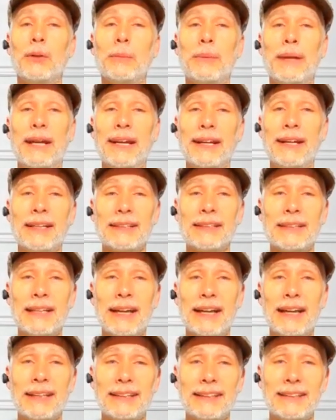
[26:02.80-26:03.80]
panic
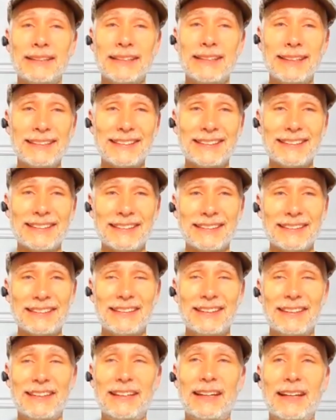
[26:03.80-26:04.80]
attack at the dentist.
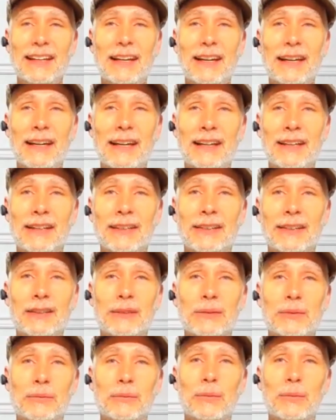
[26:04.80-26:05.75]
And